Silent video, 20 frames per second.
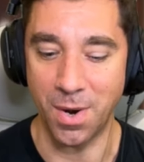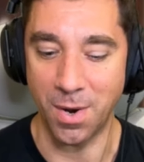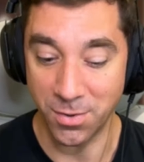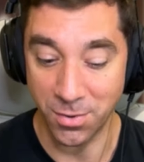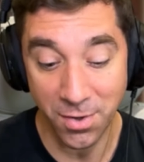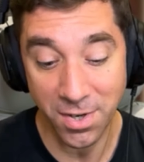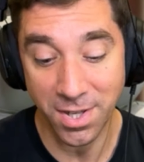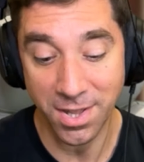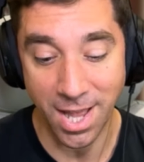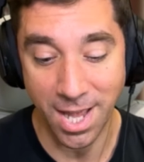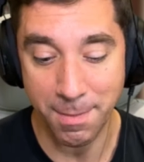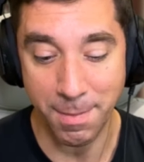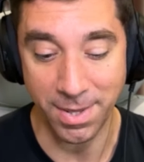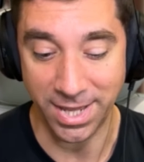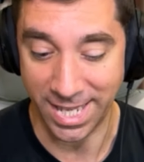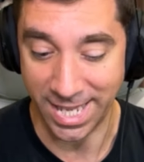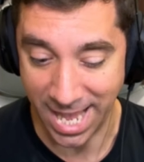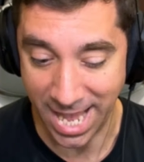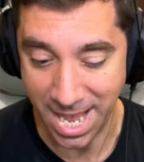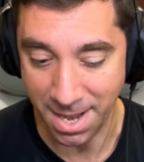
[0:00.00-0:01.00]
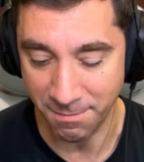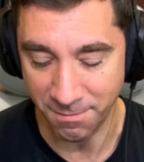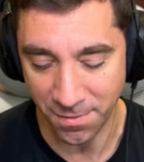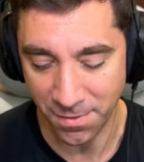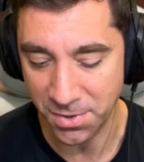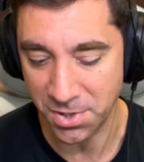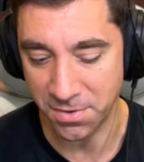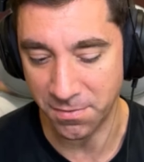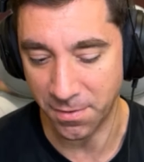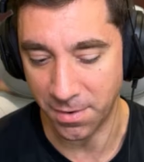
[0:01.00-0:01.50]
I was learning a lot about the game,
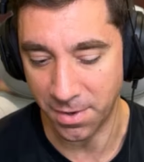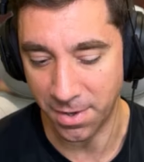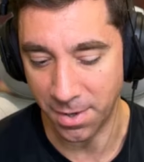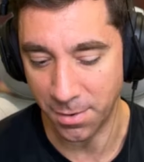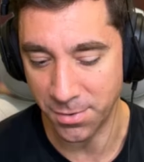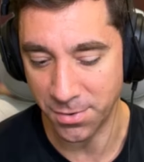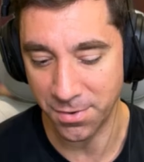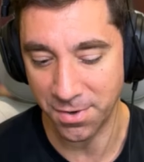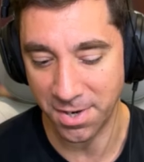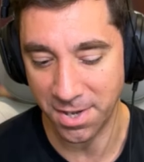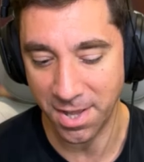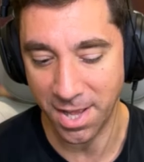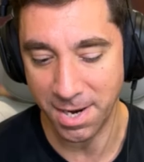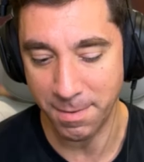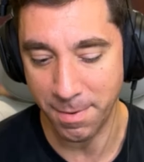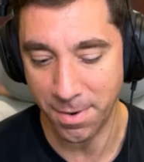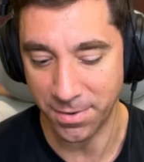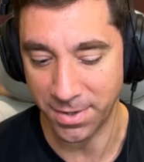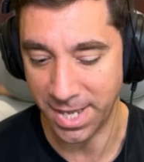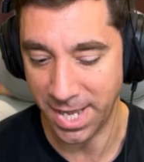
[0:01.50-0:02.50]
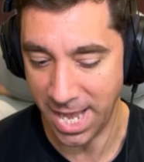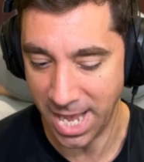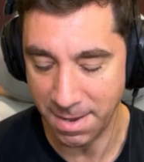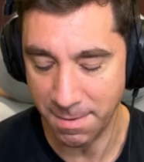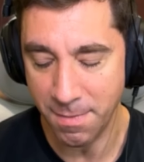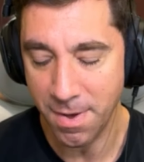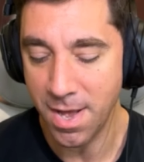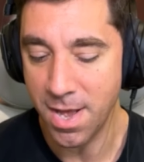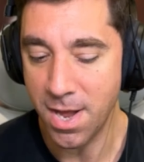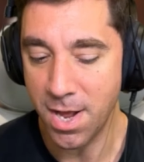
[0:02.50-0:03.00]
first of all. I was learning a lot about the
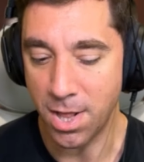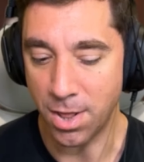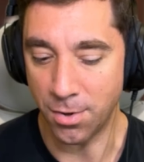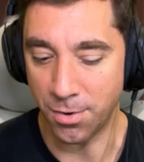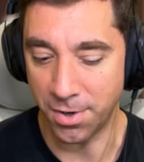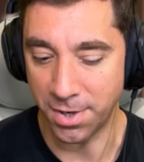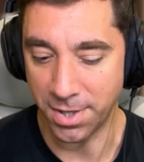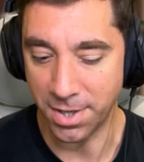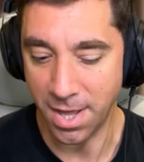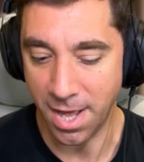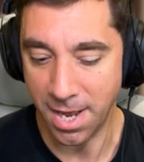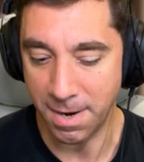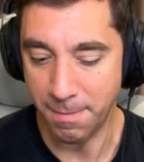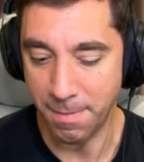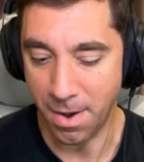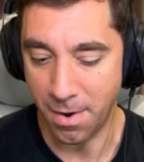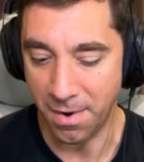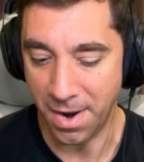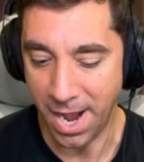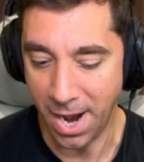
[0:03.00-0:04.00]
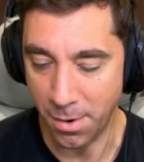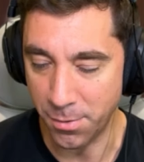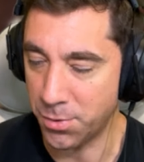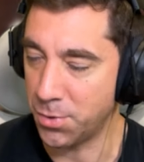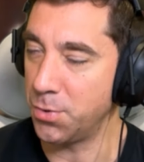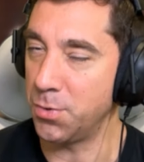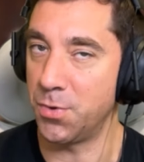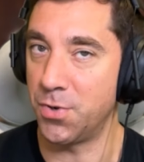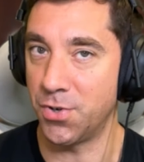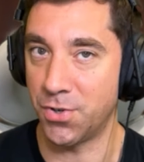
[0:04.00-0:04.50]
game, learning a lot about how
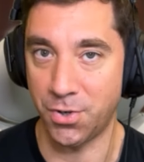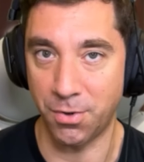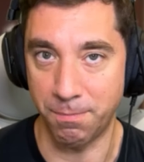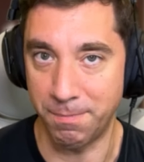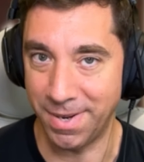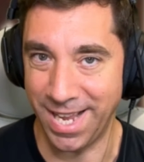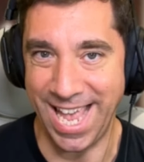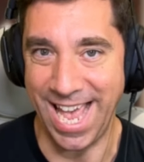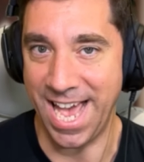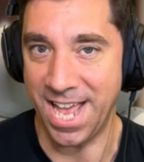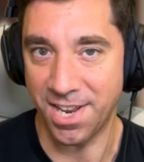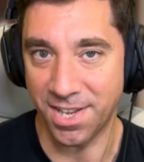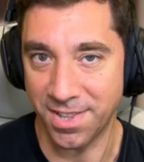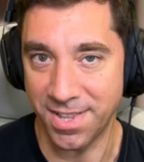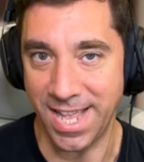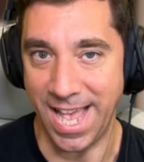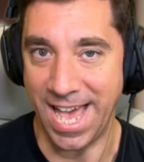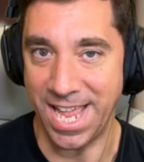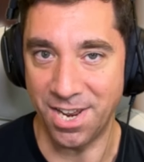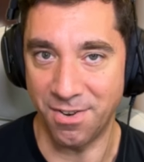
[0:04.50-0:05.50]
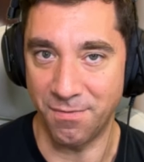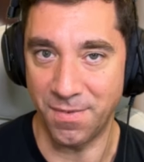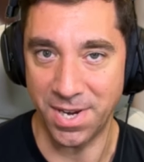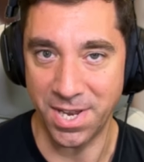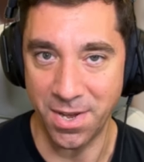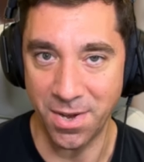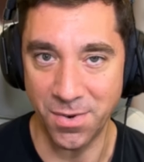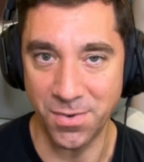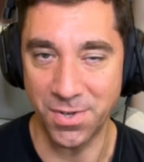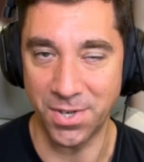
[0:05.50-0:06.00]
to just mechanically edit
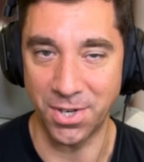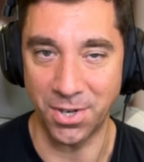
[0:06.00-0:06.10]
videos and